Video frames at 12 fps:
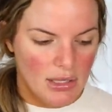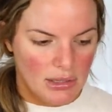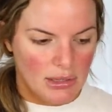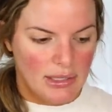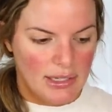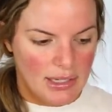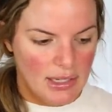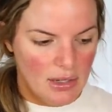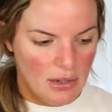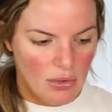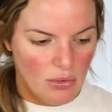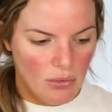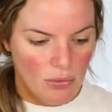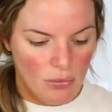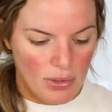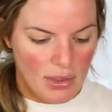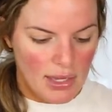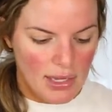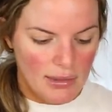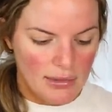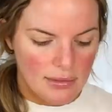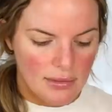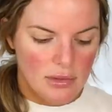lid with this.